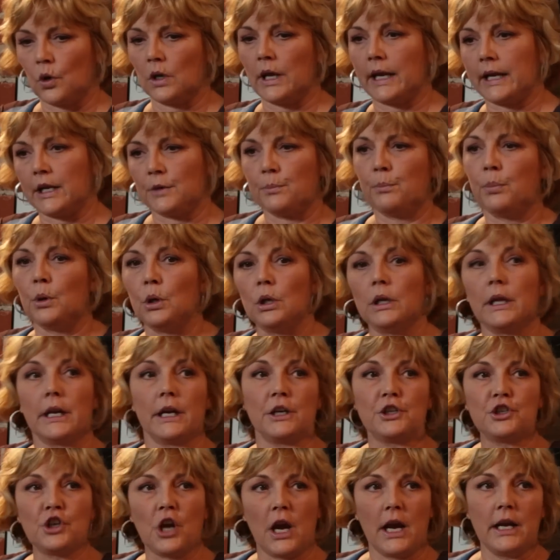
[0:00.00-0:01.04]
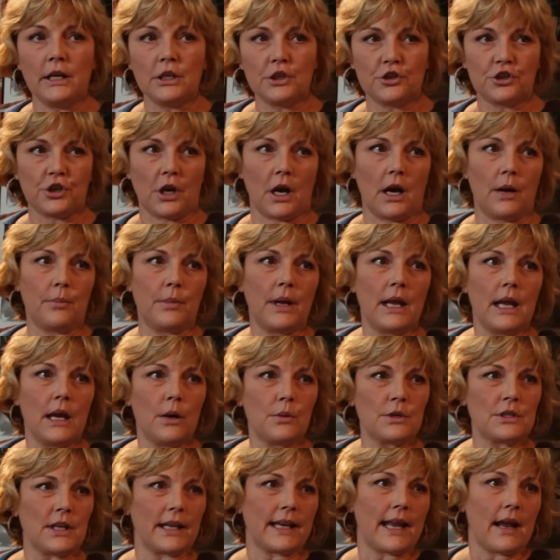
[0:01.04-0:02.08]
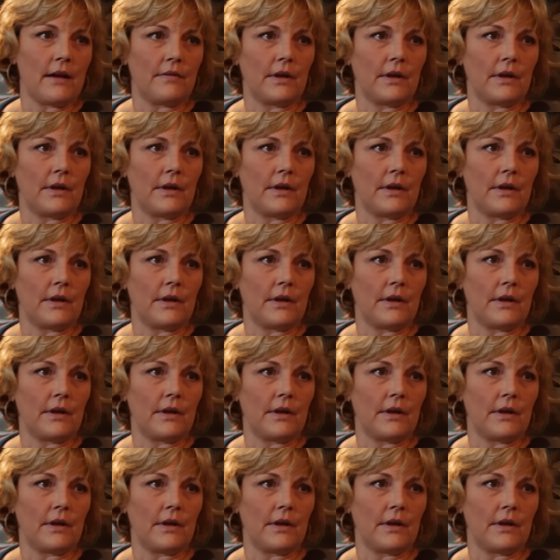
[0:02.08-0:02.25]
were like a bull in a china shop. It was like